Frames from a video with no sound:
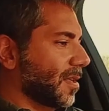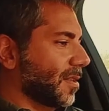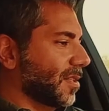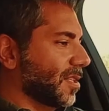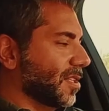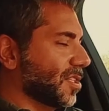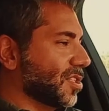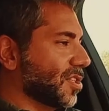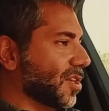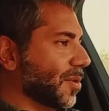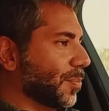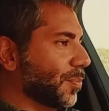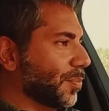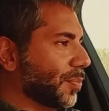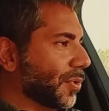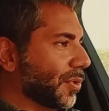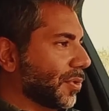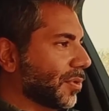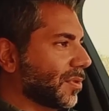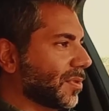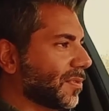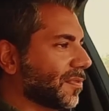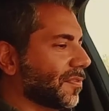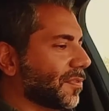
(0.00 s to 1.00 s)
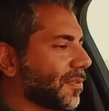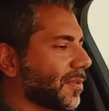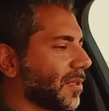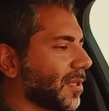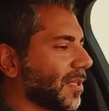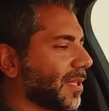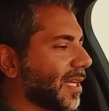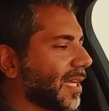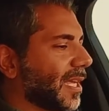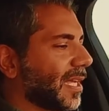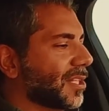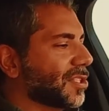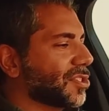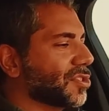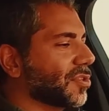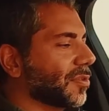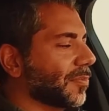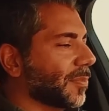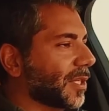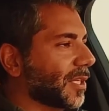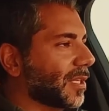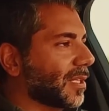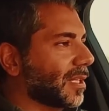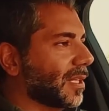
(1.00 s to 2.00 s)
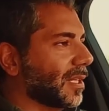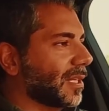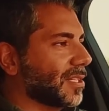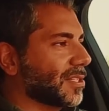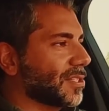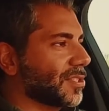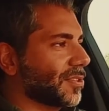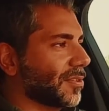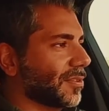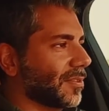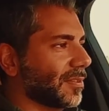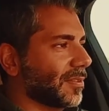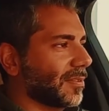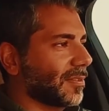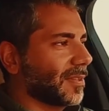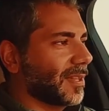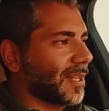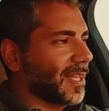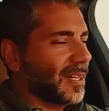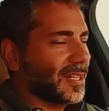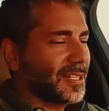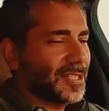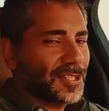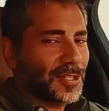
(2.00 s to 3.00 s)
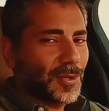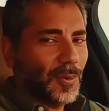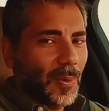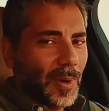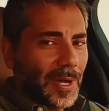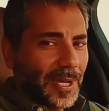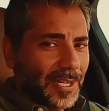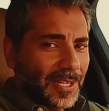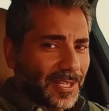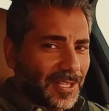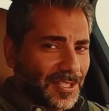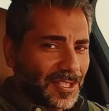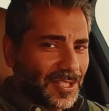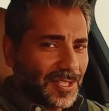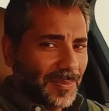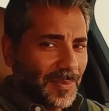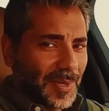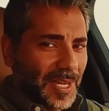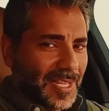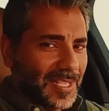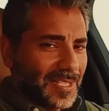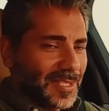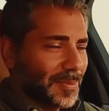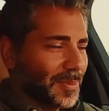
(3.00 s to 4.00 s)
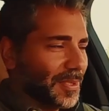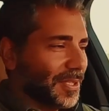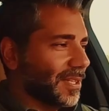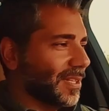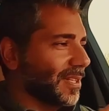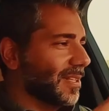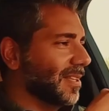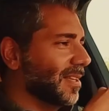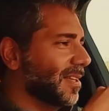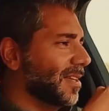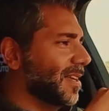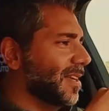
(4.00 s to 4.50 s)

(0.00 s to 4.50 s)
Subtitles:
this beautiful instrument cluster that is quite customizable.